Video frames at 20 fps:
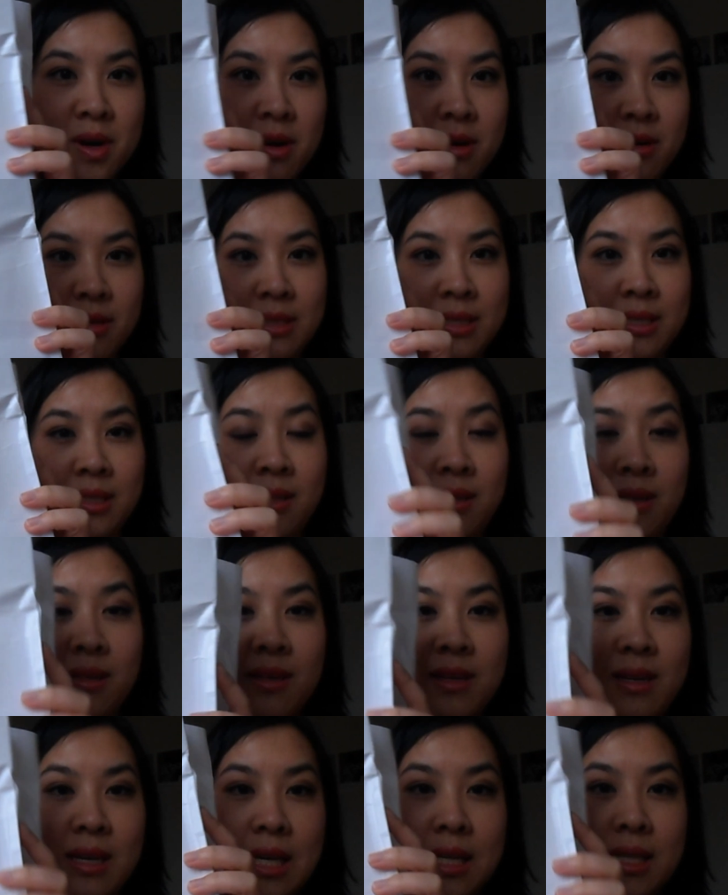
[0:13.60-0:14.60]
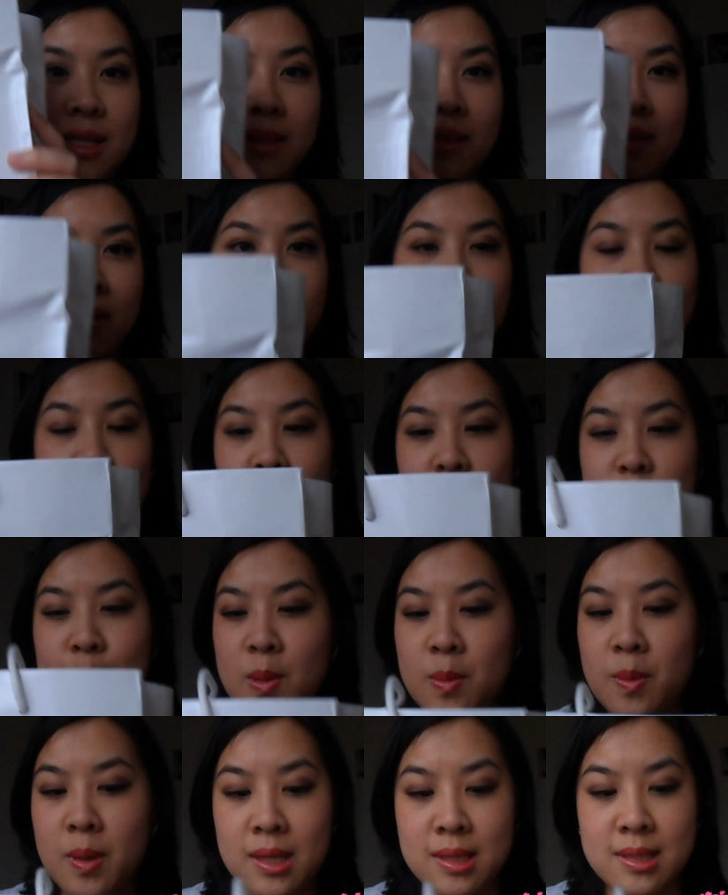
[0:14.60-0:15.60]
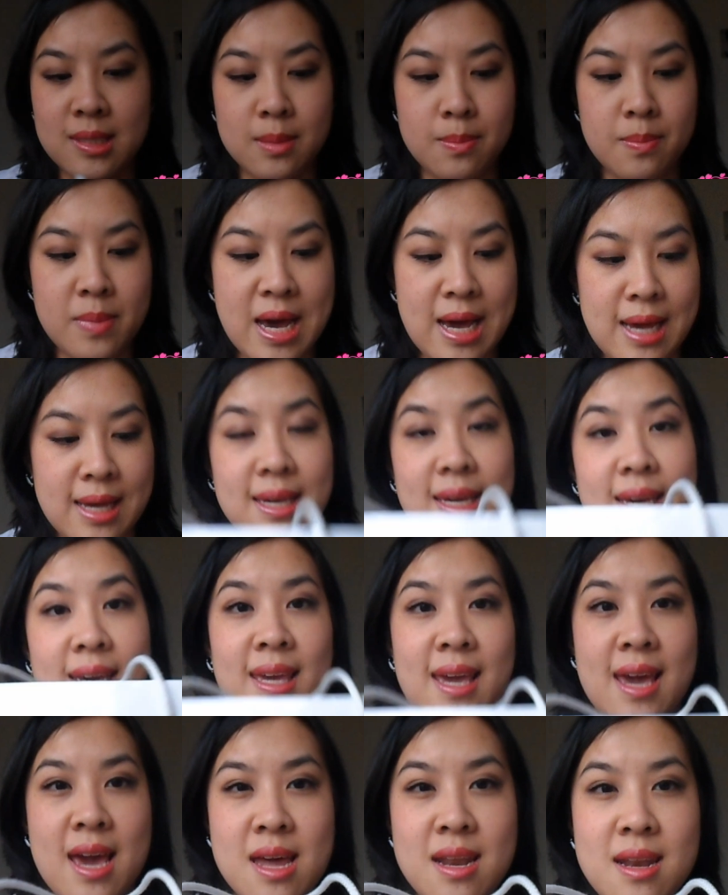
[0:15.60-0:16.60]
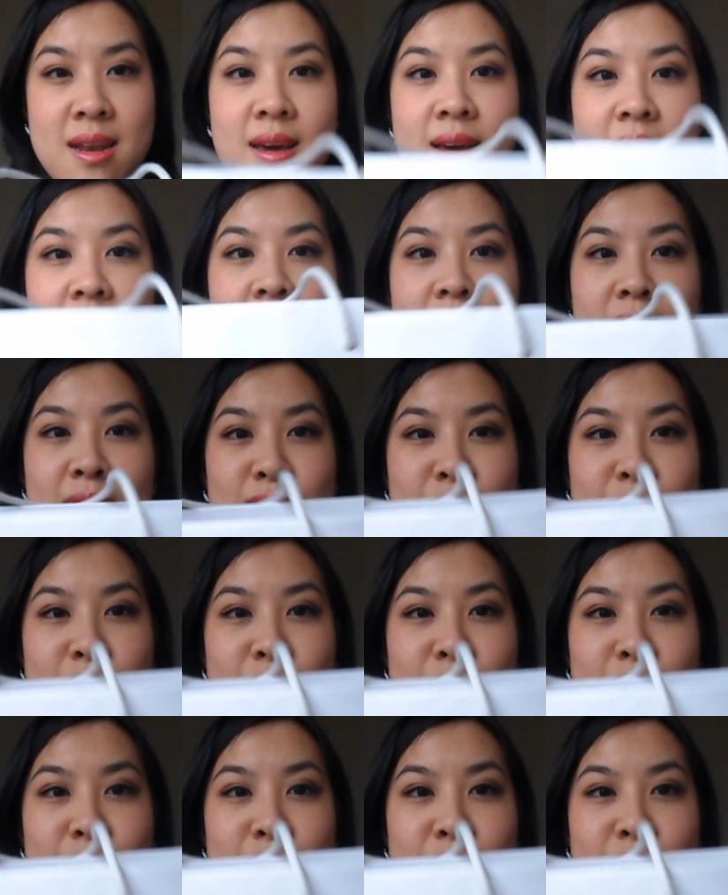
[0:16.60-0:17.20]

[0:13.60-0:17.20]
put them all in the cosmopolitan bag again.